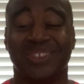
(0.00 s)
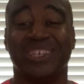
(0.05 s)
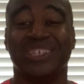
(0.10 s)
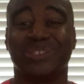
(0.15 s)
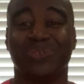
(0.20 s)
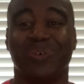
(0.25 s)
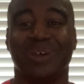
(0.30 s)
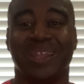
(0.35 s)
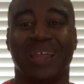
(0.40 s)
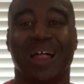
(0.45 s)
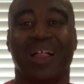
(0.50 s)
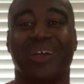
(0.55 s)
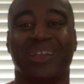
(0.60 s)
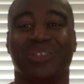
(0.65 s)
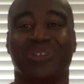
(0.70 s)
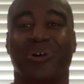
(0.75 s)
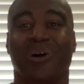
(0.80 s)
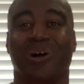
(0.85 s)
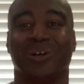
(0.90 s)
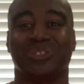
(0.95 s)
This one I
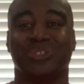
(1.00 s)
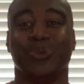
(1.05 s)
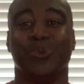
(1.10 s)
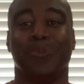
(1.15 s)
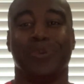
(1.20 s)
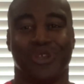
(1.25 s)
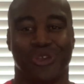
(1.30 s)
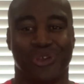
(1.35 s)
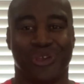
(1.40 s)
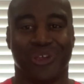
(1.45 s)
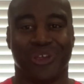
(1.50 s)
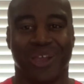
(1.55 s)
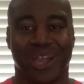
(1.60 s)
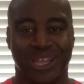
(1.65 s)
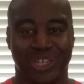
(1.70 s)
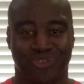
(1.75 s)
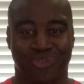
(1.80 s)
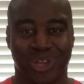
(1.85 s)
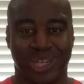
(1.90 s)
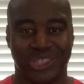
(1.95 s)
like to call superior
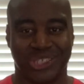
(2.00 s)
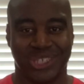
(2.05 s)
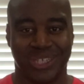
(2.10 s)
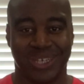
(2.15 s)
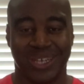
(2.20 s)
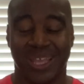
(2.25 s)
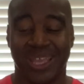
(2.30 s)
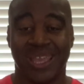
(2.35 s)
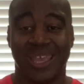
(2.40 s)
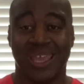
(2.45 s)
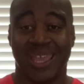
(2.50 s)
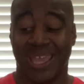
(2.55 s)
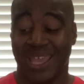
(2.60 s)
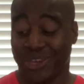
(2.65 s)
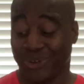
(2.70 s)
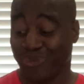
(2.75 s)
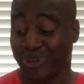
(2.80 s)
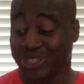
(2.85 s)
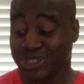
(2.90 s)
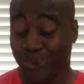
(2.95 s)
hydration.
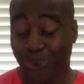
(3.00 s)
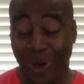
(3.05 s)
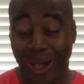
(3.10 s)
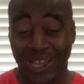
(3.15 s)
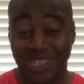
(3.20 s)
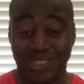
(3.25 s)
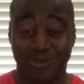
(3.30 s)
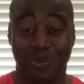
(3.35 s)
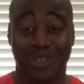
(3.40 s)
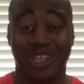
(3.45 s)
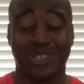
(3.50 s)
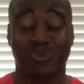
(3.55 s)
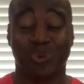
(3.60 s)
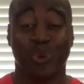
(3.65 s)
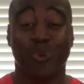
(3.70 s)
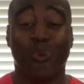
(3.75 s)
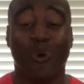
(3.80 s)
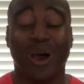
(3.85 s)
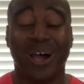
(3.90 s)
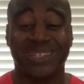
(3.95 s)
And the reason why is because
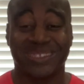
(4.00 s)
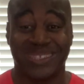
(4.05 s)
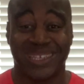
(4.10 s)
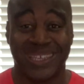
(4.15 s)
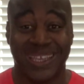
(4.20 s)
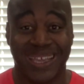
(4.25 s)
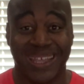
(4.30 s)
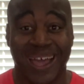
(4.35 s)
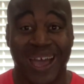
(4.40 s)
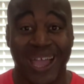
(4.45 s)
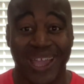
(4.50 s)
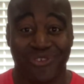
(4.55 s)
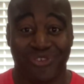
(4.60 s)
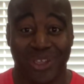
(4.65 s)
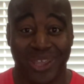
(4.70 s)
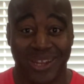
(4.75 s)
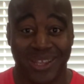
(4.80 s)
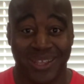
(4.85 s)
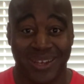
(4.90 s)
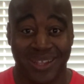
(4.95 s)
we want to get
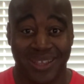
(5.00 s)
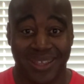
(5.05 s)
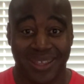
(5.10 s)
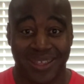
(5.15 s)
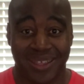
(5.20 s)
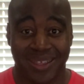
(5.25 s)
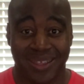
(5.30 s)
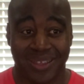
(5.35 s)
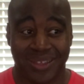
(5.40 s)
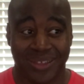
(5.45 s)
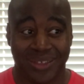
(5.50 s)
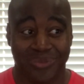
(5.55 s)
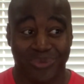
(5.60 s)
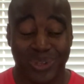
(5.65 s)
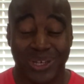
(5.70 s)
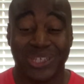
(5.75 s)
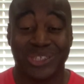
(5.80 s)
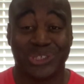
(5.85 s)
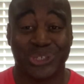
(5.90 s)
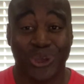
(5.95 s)
hydrated.
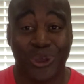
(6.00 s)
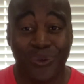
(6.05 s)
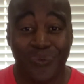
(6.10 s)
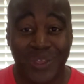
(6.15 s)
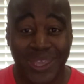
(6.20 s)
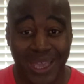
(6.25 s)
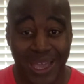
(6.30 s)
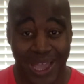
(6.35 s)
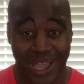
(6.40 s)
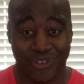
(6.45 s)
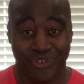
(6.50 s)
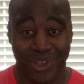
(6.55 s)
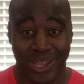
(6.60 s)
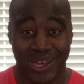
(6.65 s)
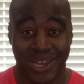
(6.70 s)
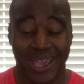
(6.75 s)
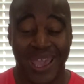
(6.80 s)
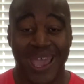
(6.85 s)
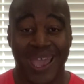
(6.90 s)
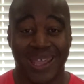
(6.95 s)
We deserve to get
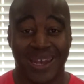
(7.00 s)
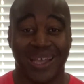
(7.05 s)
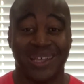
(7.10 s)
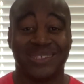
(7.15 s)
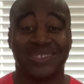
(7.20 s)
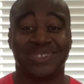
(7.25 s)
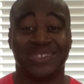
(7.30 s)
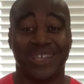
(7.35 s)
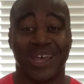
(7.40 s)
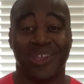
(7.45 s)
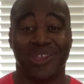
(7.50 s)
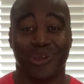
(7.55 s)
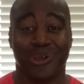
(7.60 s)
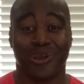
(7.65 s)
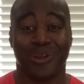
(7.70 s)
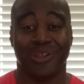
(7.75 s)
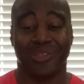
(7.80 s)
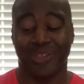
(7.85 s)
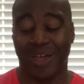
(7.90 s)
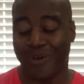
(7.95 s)
hydrated at a
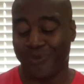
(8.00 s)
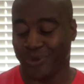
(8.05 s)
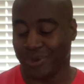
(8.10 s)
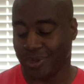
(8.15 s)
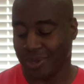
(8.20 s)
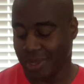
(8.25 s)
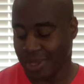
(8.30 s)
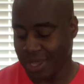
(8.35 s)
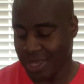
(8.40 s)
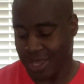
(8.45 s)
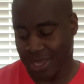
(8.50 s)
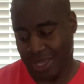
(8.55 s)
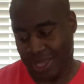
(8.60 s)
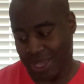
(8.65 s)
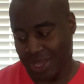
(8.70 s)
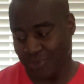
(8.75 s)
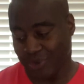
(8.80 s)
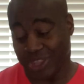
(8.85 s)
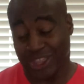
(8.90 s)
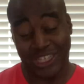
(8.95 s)
cellular level.
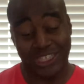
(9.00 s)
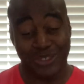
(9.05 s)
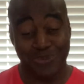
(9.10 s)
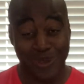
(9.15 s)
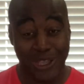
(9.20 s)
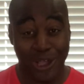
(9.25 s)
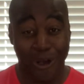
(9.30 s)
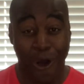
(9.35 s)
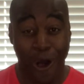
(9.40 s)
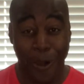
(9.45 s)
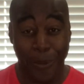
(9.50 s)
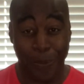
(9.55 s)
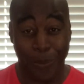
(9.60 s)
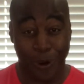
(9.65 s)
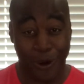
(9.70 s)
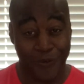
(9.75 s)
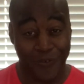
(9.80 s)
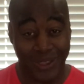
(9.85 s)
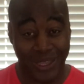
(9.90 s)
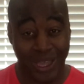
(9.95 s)
And with this being called
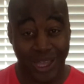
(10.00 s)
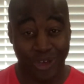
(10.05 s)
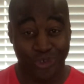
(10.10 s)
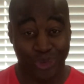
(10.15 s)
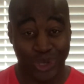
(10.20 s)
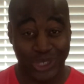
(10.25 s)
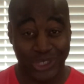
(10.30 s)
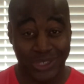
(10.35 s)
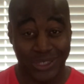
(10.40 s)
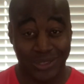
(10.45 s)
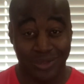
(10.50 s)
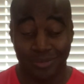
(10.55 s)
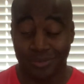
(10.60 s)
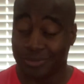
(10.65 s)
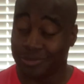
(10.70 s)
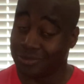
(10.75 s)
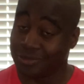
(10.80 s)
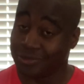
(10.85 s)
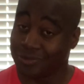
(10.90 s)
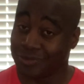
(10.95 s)
perfect hydration,
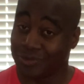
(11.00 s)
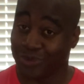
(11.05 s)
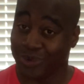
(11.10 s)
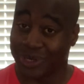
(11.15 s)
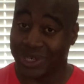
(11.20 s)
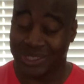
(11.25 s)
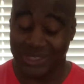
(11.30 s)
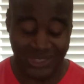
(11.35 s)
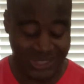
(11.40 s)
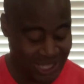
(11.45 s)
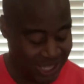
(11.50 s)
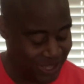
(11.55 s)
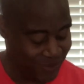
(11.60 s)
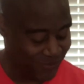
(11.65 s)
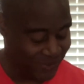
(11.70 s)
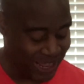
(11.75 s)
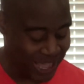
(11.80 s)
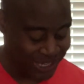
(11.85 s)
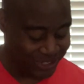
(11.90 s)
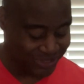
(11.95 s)
we're gonna see
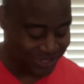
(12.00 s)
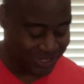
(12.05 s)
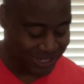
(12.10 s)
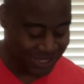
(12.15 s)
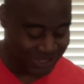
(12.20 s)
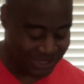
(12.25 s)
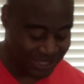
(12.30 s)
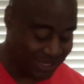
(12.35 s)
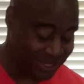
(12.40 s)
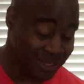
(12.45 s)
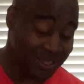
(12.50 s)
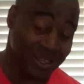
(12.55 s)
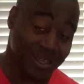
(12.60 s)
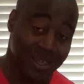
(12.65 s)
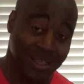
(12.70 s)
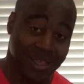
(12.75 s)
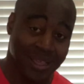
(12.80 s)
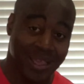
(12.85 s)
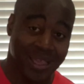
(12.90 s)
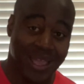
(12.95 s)
if it actually does it.
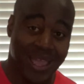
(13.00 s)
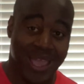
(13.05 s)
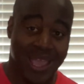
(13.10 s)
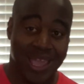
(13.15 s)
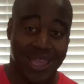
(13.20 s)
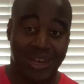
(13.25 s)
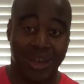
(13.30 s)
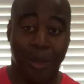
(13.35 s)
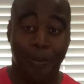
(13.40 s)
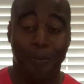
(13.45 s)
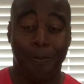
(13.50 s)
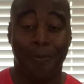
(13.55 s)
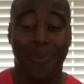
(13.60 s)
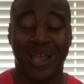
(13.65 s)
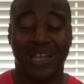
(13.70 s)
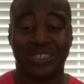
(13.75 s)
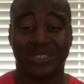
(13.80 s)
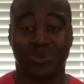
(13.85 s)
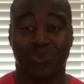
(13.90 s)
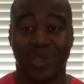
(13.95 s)
And the
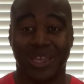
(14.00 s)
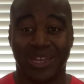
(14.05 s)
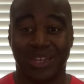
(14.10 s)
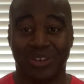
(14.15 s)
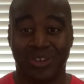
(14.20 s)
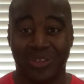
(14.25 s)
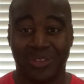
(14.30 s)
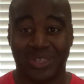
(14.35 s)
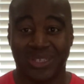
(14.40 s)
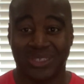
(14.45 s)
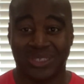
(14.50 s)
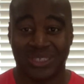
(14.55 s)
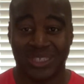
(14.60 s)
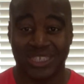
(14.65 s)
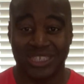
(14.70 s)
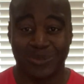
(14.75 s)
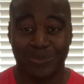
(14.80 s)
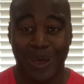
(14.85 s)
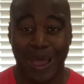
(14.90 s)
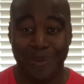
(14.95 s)
best way to do this
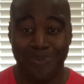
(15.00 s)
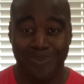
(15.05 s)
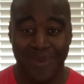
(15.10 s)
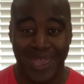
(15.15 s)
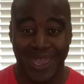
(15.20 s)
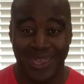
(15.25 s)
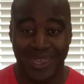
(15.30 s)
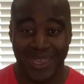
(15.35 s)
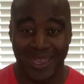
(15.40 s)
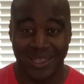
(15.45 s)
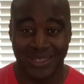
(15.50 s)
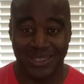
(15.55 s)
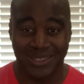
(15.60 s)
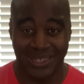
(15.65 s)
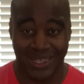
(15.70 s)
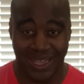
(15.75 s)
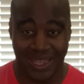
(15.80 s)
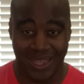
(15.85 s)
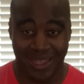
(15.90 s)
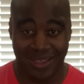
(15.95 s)
is by making
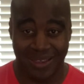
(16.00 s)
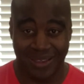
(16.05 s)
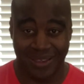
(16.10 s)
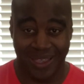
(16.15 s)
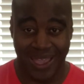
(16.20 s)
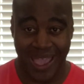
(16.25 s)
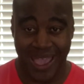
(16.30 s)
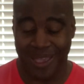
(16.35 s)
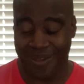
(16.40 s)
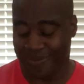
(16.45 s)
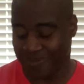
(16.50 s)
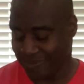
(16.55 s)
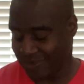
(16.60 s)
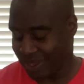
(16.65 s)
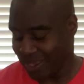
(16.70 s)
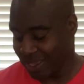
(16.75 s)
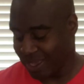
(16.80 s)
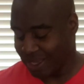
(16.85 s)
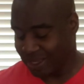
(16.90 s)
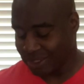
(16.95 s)
tea, okay?
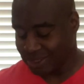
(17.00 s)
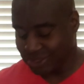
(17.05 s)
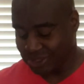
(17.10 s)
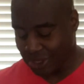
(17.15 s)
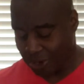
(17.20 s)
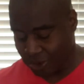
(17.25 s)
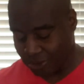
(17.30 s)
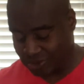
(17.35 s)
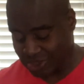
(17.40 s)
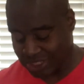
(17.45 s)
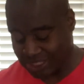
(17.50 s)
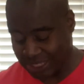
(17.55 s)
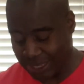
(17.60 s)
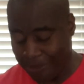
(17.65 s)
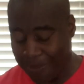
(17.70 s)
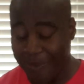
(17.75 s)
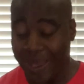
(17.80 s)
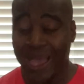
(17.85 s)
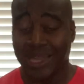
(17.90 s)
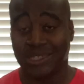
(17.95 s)
So just
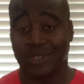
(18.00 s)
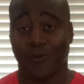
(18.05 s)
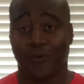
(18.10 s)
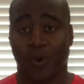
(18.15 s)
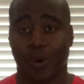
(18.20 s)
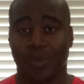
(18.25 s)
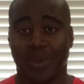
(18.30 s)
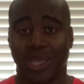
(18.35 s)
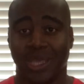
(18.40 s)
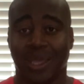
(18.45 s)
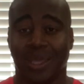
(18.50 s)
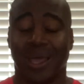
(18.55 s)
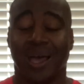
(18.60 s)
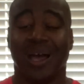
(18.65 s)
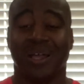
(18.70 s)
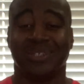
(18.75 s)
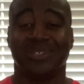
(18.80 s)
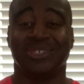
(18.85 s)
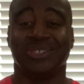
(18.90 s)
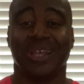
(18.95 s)
imagine for me
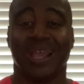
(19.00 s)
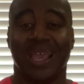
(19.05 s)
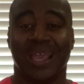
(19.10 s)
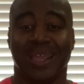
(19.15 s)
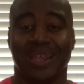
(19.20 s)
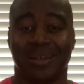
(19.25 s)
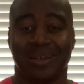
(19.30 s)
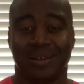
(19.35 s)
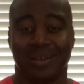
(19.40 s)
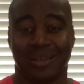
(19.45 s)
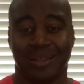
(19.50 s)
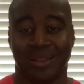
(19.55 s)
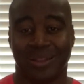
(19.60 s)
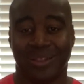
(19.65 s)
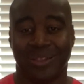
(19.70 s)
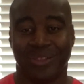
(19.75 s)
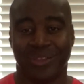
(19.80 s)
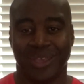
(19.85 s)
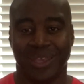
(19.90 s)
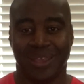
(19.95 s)
a chain
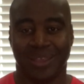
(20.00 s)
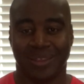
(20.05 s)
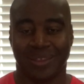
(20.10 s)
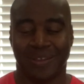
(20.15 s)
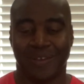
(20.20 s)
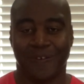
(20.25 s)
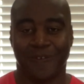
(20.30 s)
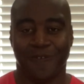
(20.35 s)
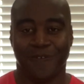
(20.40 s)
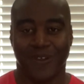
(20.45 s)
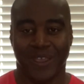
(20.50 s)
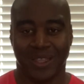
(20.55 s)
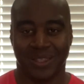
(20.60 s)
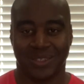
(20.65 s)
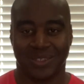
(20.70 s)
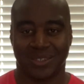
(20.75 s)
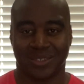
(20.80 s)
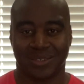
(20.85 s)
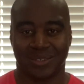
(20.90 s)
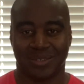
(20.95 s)
link
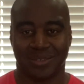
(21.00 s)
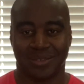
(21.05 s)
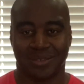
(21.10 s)
fence.